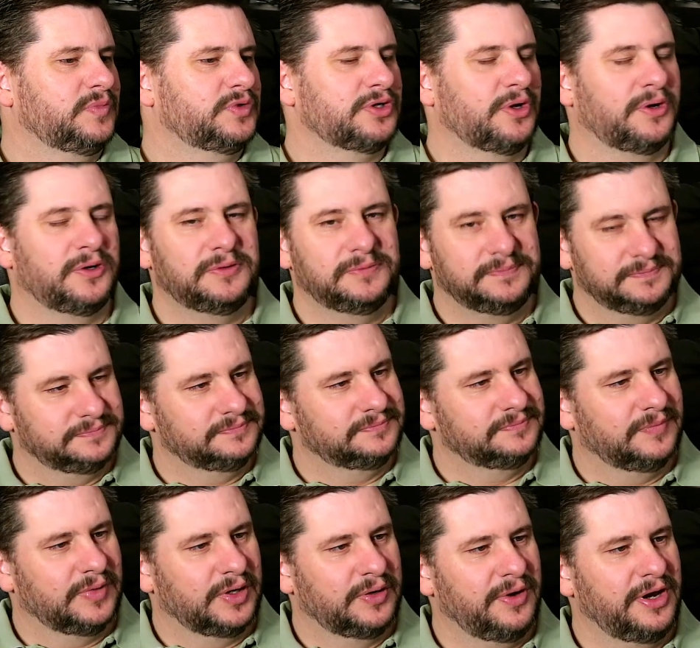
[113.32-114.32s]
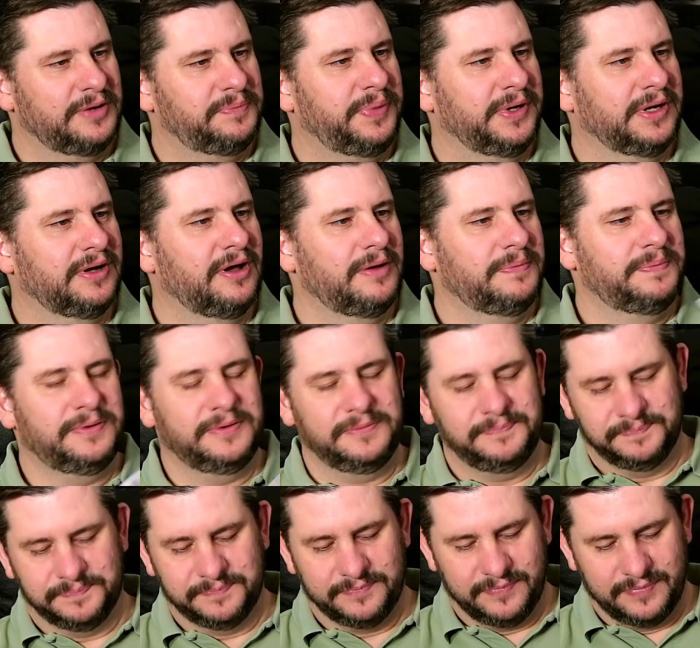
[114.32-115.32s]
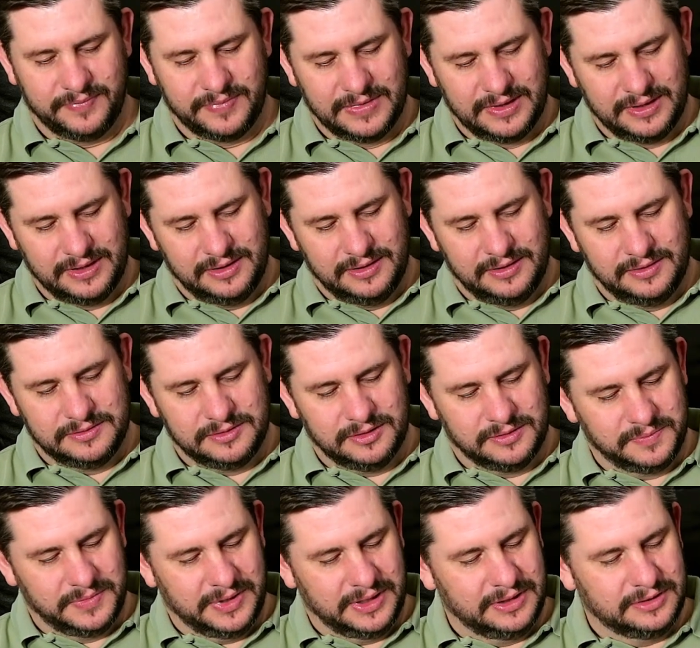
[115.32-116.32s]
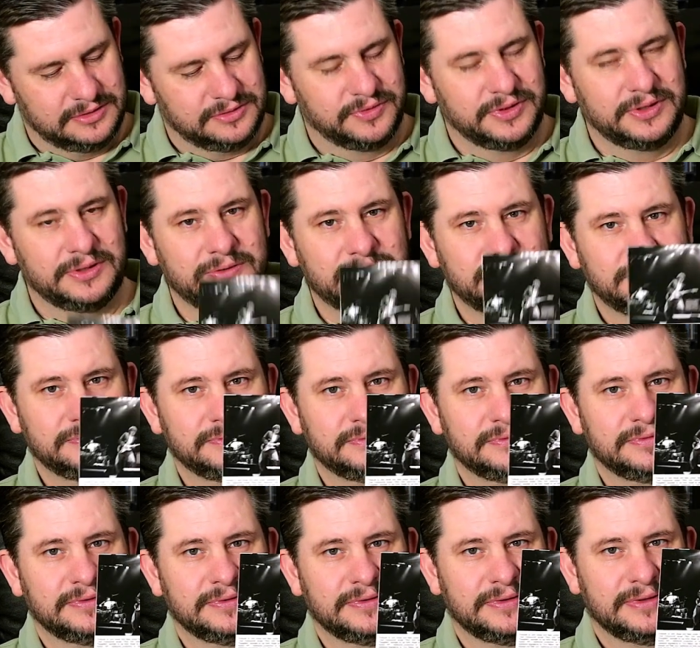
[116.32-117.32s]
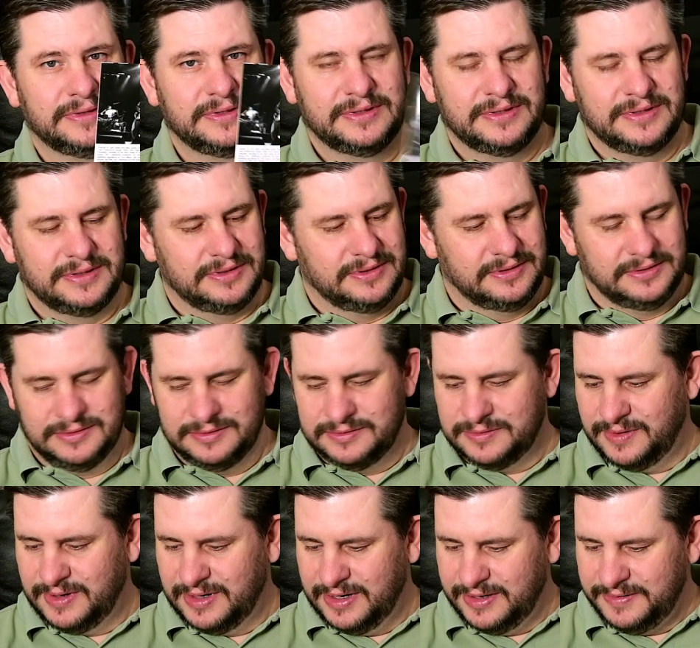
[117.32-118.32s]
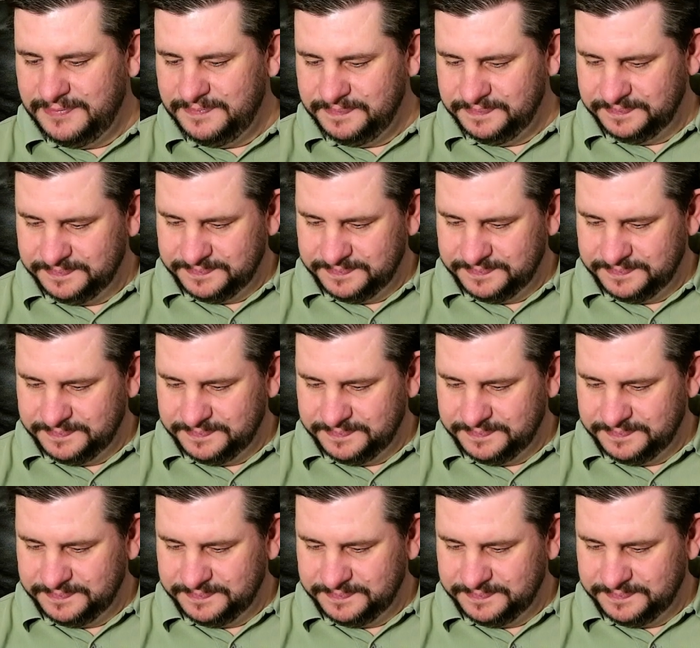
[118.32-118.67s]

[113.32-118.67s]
so, great pickup. John Mayer trio. Try.